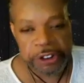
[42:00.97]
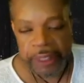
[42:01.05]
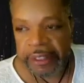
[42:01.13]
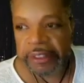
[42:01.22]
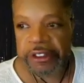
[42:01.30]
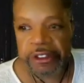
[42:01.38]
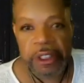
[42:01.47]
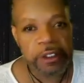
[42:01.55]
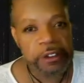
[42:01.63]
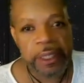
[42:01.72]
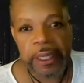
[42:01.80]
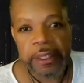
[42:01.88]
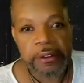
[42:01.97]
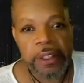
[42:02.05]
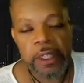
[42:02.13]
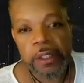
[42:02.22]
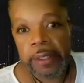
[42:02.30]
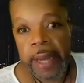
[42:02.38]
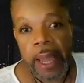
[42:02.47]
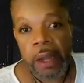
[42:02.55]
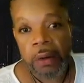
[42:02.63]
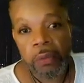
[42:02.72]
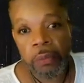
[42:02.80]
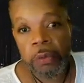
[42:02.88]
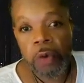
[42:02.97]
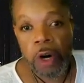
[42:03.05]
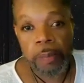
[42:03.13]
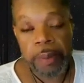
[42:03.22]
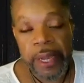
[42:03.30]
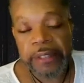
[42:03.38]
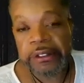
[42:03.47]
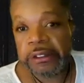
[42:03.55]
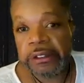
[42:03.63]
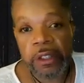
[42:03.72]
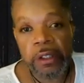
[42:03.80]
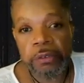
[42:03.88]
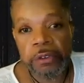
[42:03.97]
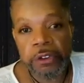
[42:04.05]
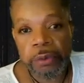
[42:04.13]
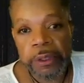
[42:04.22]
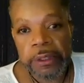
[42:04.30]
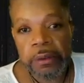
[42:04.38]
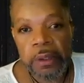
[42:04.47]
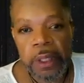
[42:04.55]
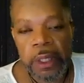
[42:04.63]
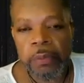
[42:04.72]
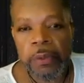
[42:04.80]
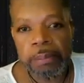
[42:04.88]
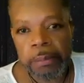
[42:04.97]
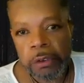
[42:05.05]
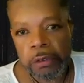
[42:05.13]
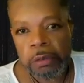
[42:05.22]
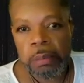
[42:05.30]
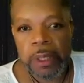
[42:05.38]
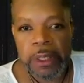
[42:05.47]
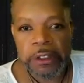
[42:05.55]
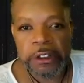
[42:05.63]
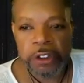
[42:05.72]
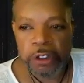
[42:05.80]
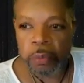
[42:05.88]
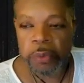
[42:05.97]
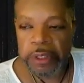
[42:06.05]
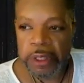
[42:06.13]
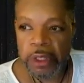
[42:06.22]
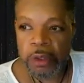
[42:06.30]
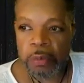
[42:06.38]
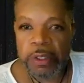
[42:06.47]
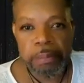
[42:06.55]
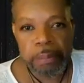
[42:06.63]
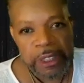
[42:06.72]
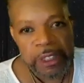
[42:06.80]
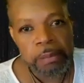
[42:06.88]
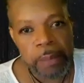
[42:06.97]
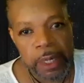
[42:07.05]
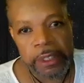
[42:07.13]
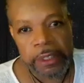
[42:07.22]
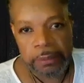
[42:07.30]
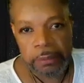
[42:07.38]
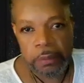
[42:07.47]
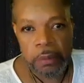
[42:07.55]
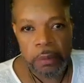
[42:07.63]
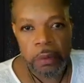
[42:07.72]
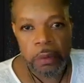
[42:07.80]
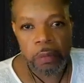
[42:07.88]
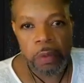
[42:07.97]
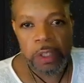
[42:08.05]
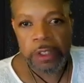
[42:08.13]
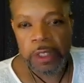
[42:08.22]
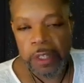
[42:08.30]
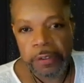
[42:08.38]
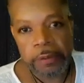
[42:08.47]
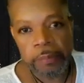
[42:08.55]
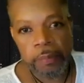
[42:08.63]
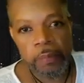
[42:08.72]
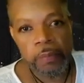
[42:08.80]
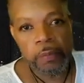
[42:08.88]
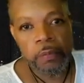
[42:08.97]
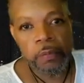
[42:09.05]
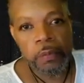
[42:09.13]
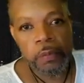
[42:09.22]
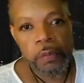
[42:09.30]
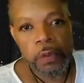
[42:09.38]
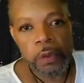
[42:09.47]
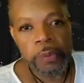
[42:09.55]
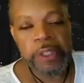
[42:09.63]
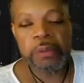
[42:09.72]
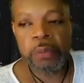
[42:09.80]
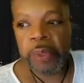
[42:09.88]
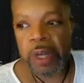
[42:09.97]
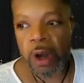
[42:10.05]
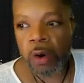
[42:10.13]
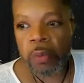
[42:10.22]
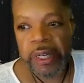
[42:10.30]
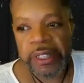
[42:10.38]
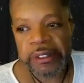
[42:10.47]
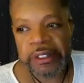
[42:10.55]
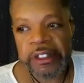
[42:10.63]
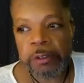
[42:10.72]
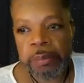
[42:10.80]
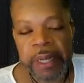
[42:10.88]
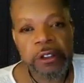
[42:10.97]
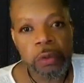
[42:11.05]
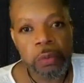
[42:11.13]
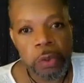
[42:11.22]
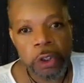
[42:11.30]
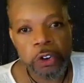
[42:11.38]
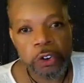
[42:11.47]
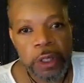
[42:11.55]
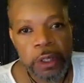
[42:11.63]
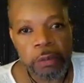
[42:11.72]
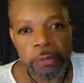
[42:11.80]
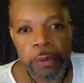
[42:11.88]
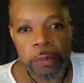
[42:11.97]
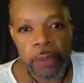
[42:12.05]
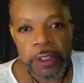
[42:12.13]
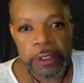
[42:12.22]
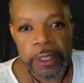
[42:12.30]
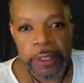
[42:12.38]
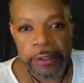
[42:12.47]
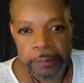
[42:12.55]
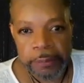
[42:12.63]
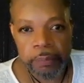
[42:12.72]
shaking each other's hands, now we walk past each other on the street and we moon mug, you know, we mean mugging one another. We always expect the worst from one another.